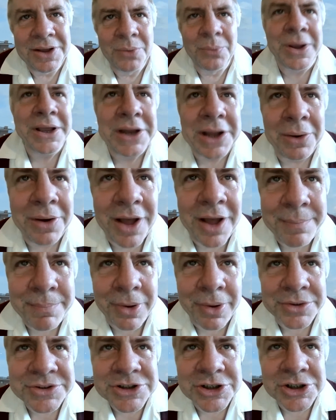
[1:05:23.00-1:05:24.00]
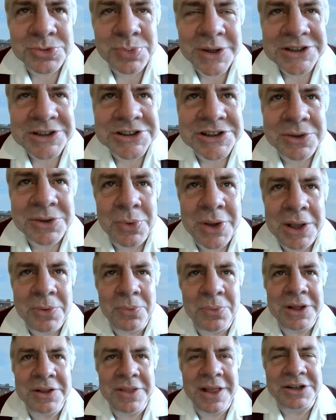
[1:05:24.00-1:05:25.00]
We don't like bonds because we
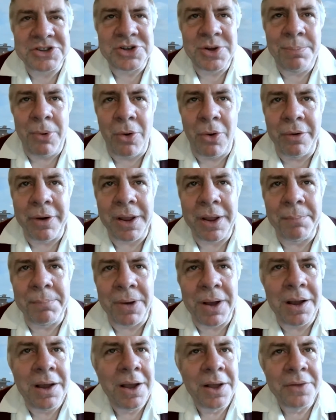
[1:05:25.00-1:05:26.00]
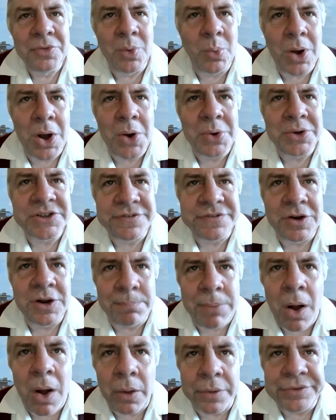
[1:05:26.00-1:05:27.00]
we they're too boring. But the world is full
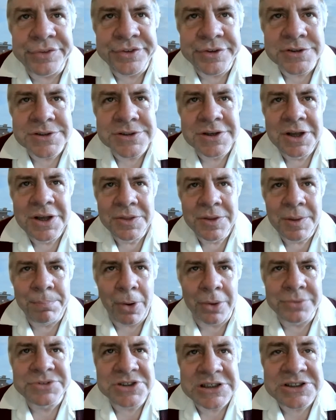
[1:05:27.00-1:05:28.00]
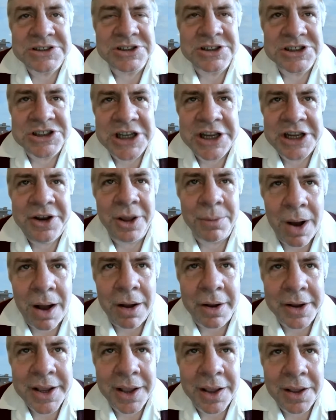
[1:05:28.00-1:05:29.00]
of bonds. The bonds uh-huh. is the senior
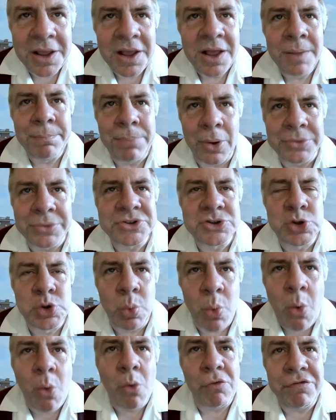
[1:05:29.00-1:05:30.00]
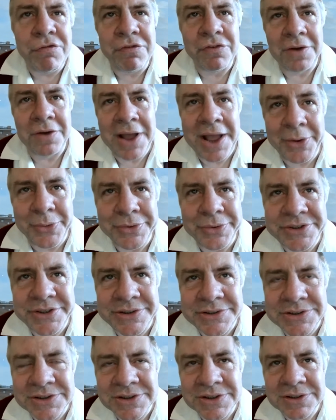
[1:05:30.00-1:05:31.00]
market. Bonds dwarf
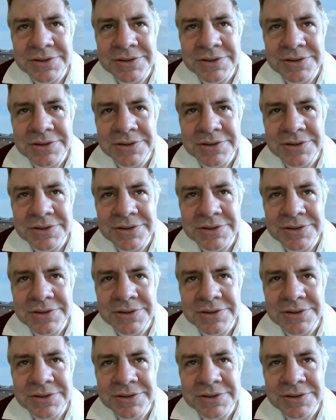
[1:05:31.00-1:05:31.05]
equities.